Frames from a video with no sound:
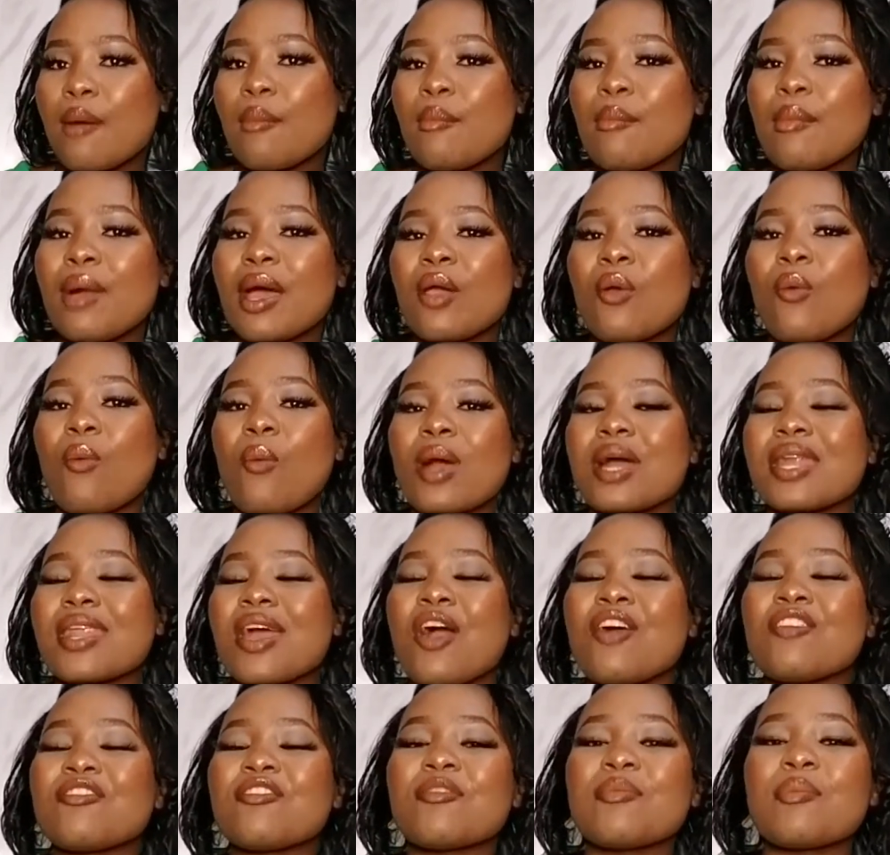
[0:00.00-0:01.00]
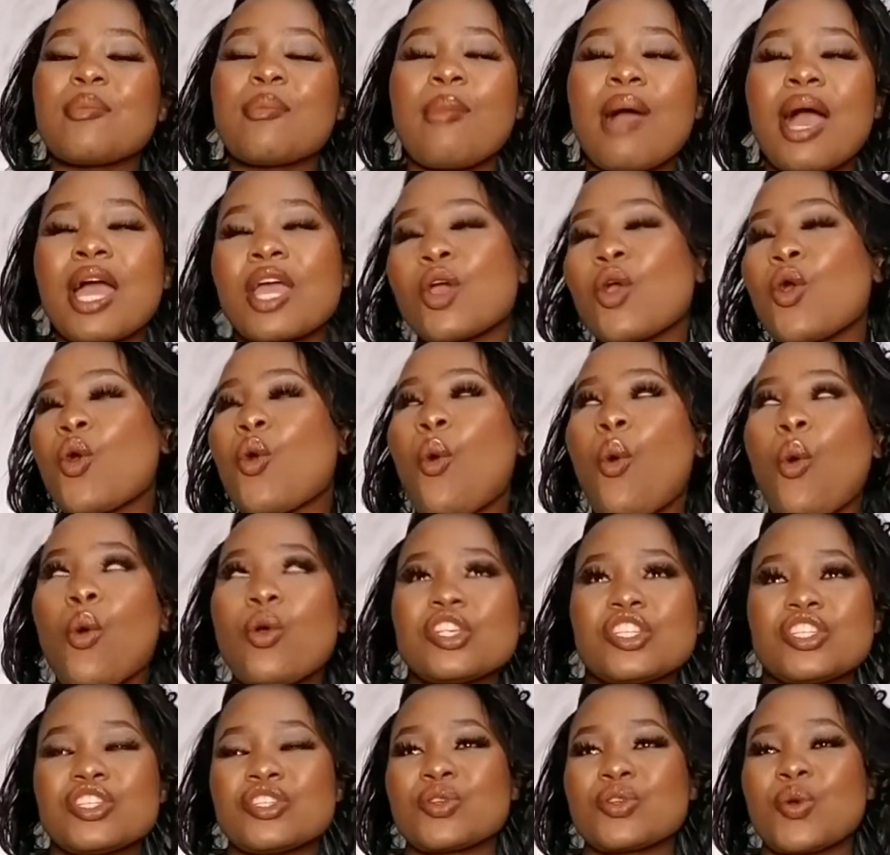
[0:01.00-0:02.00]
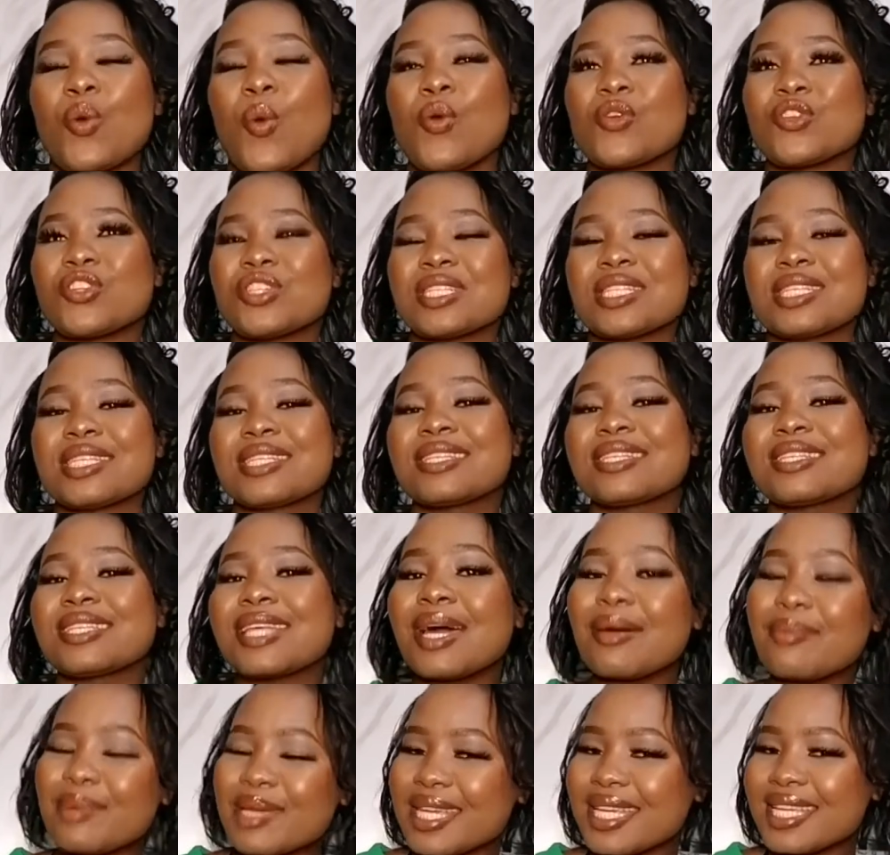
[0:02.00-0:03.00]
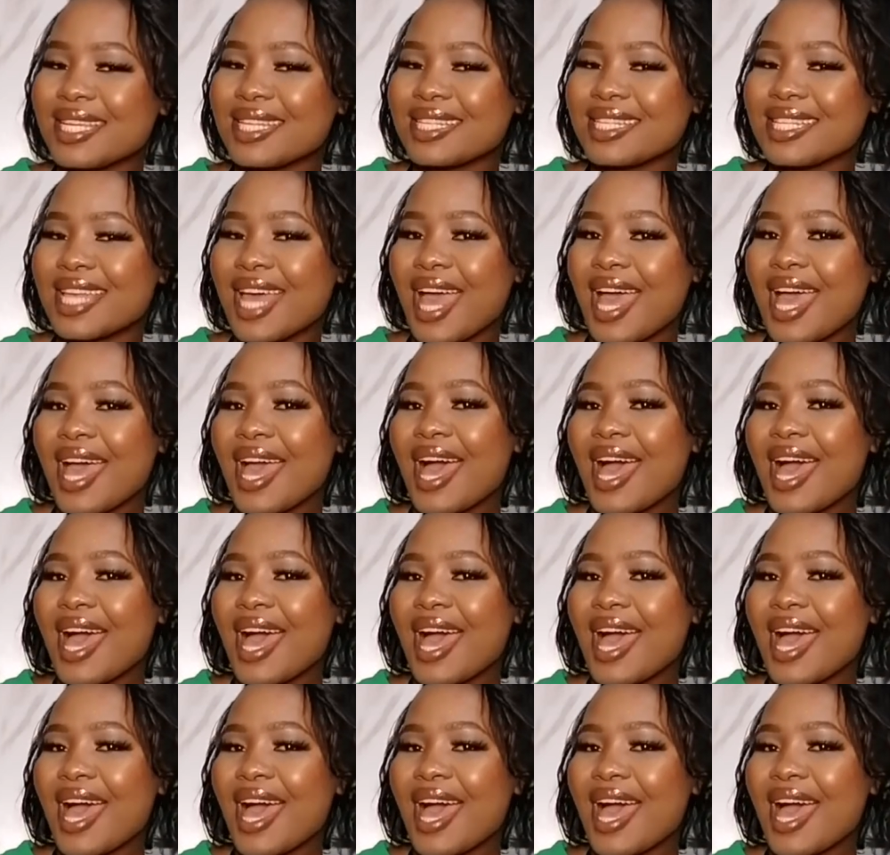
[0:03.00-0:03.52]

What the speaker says: by one of my gorgeous, gorgeous subbies.